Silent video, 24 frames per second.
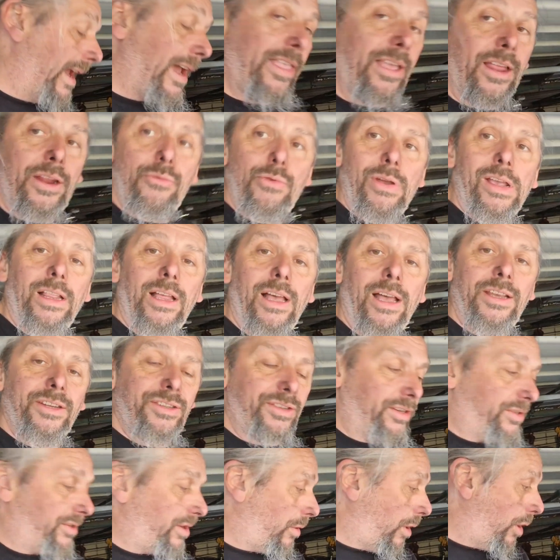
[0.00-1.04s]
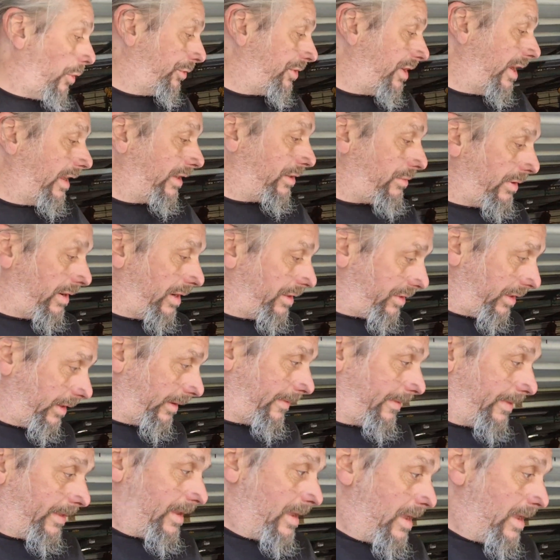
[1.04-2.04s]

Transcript: Yeah, and then I realised there's no alternator on it, is it?